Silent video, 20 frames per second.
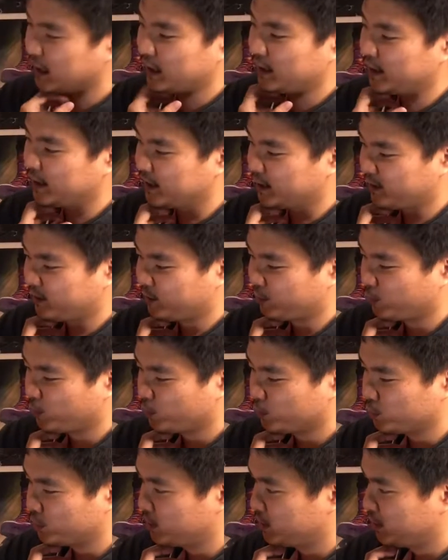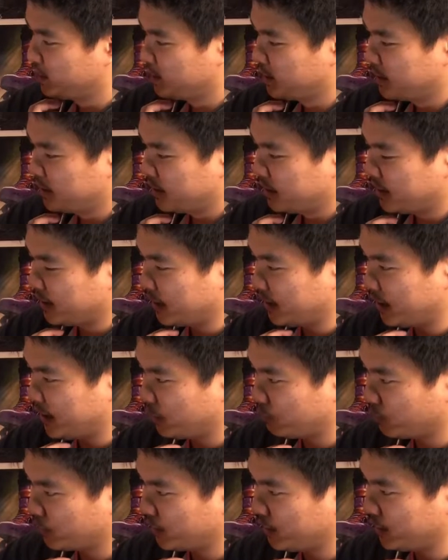like a throat.
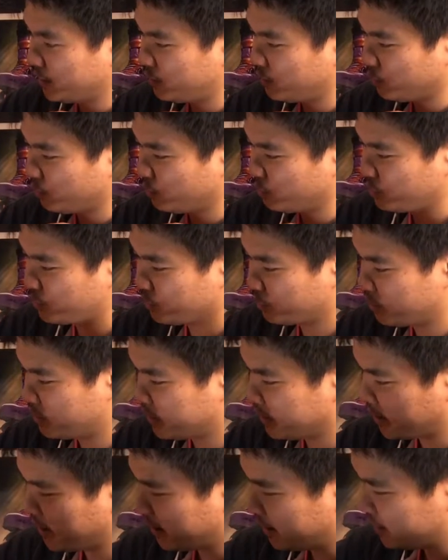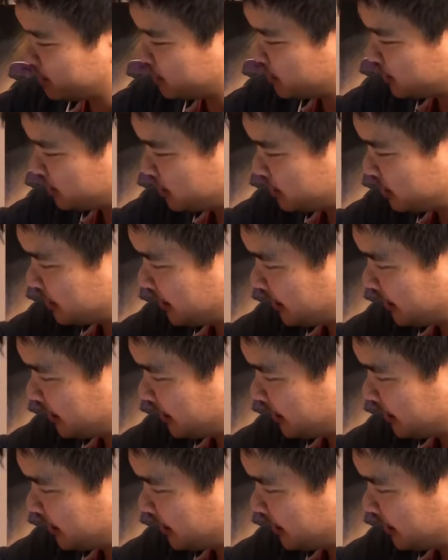And what it also does is